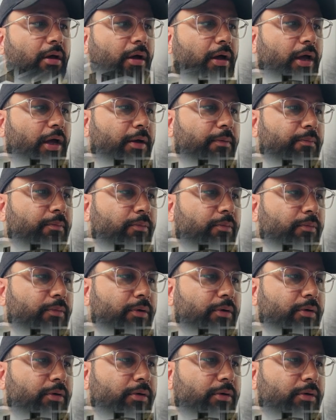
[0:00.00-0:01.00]
I'm
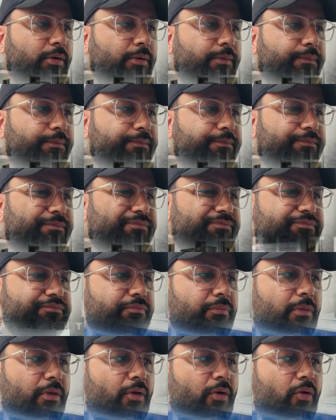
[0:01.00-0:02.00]

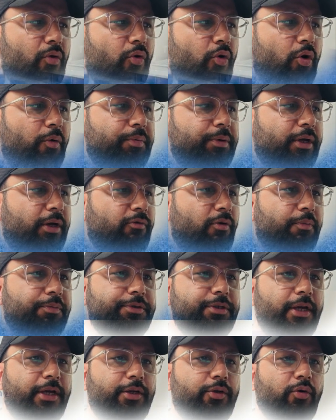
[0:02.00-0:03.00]
opening a
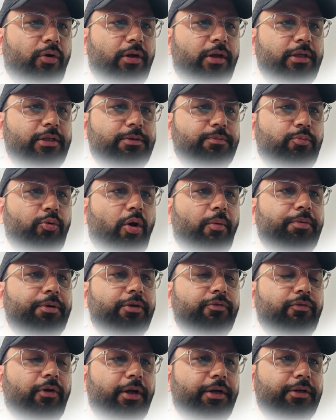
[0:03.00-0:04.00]
website called as
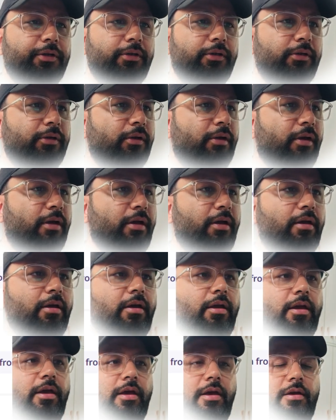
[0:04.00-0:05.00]
Property Finder
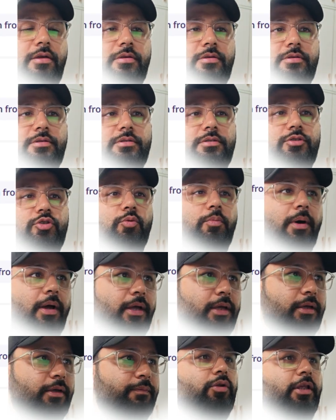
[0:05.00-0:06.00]
a
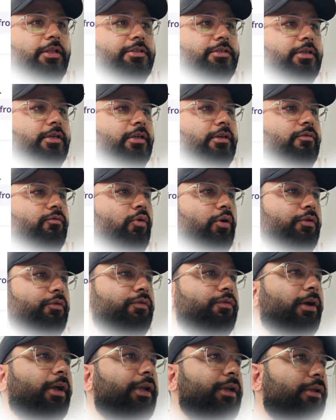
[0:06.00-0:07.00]
Dubai. So let's see what we
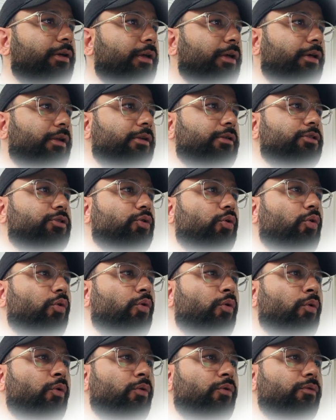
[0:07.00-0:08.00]
find here.
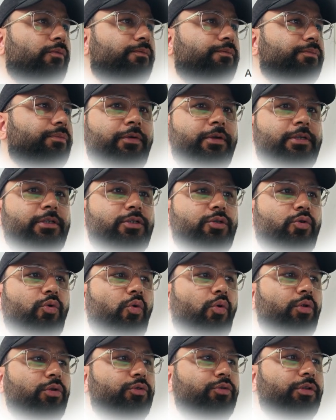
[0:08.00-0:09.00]
So when we
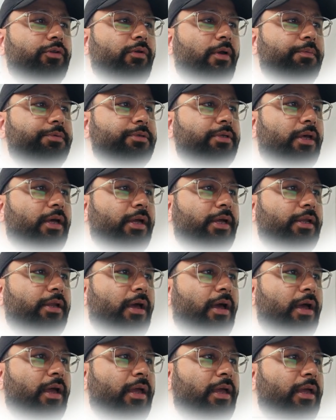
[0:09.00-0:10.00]
scroll to the website,
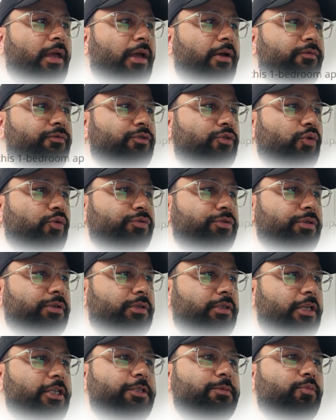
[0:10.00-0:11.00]
I have
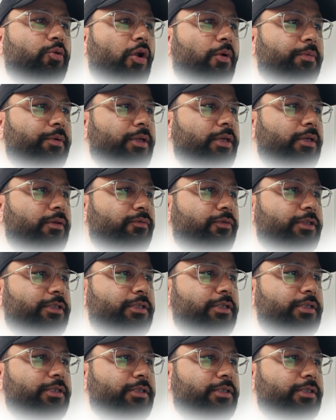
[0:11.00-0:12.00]
chosen this property,
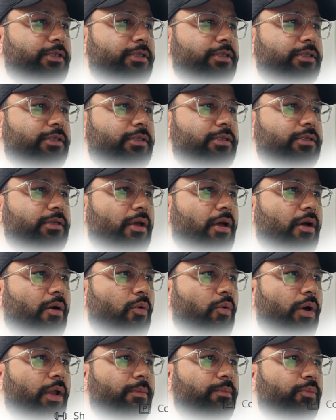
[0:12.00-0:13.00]
which is
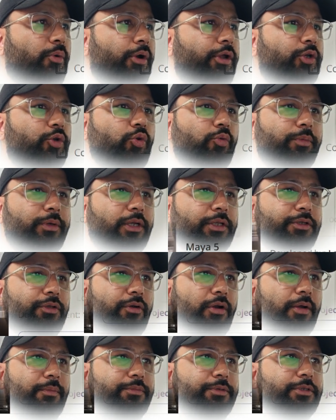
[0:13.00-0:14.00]
1.2 million
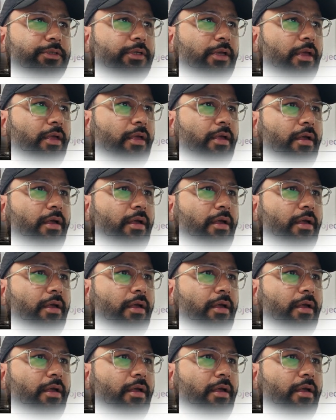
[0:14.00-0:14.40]
dirhams,